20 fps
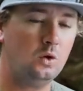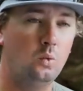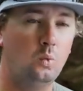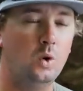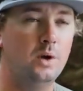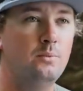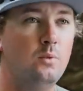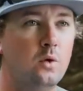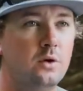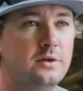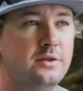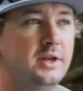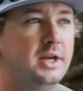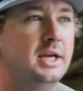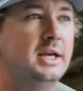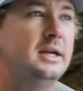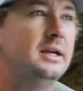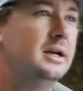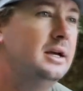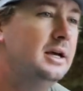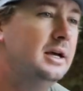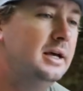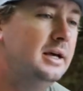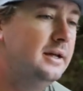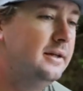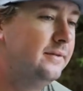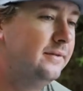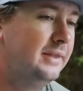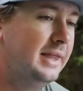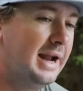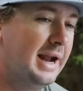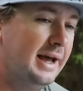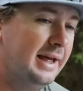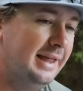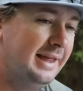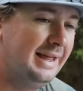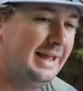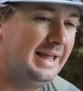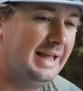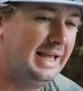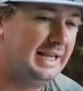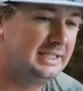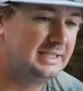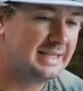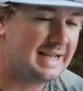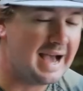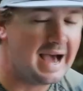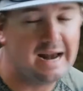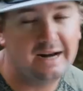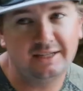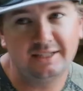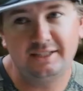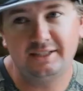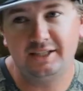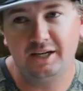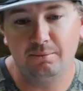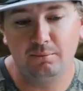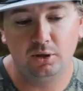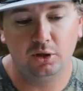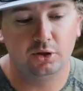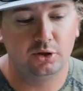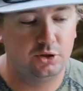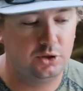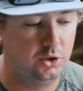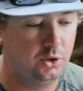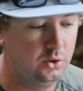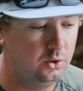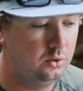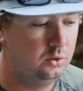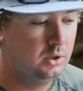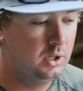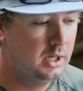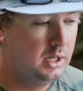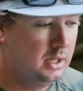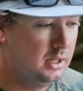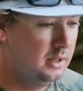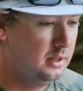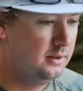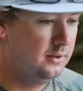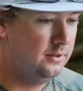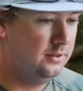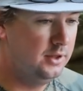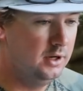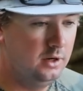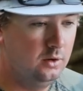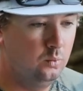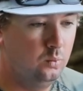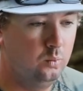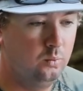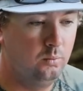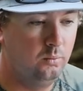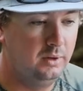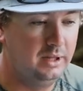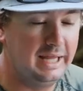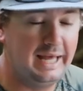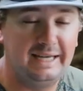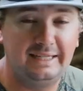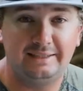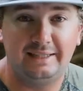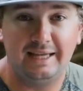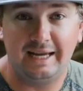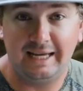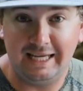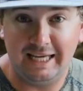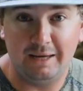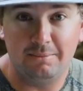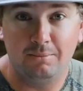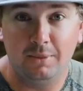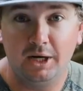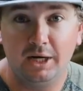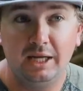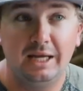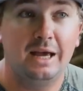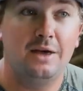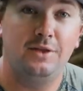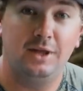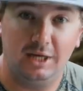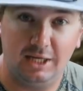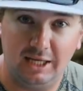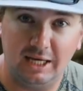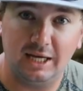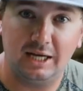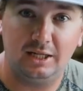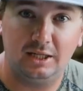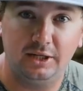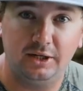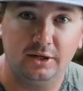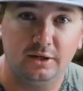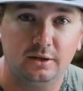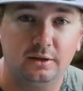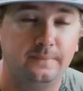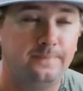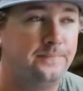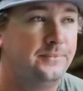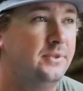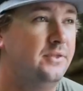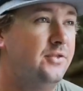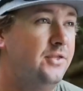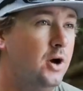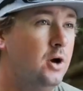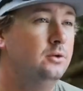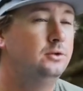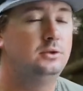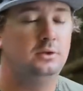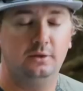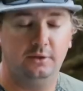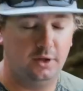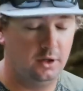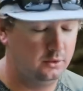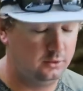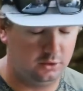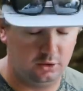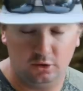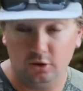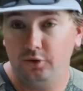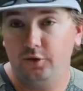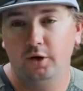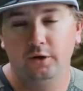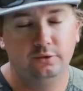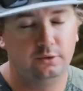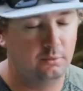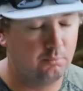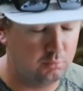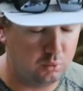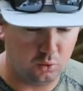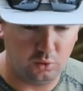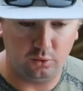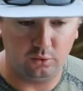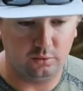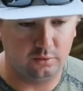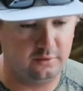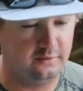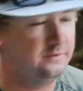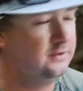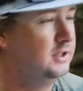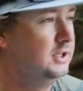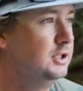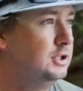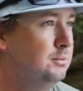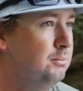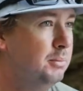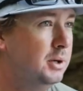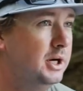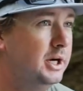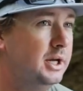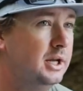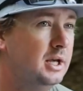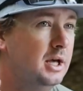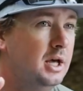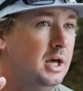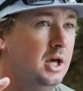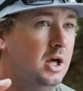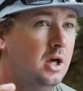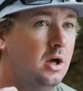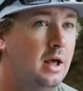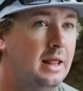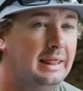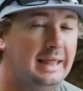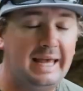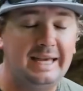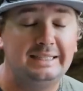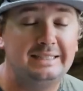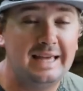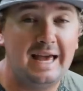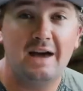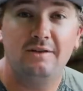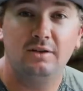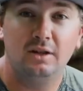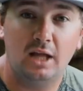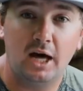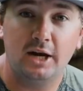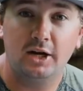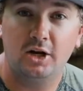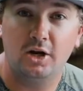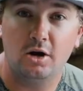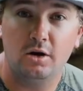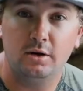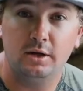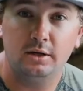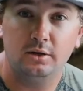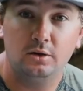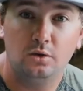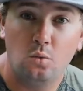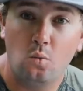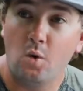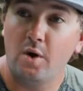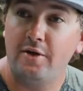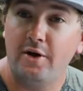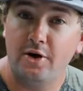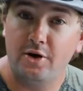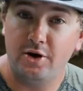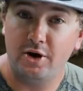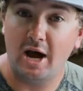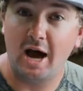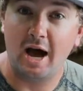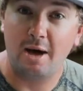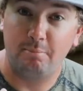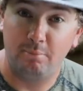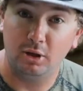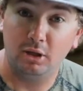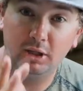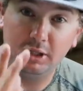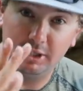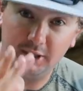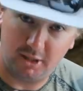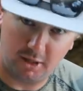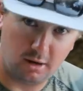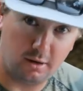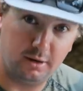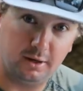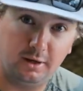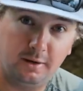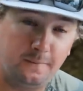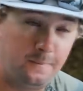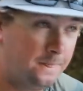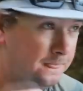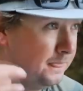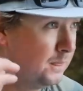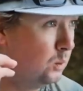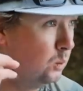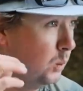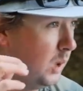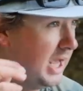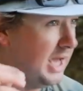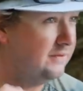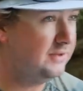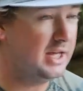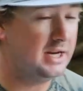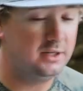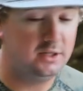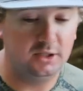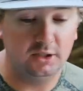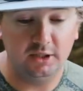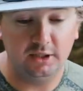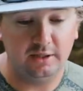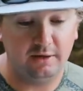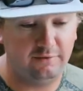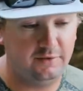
One more thing that is kind of similar to the lakes that get muddy and then get clear. Those are brutal to fish. But lakes that have a lot of current where they're not pulling current. We have that a ton.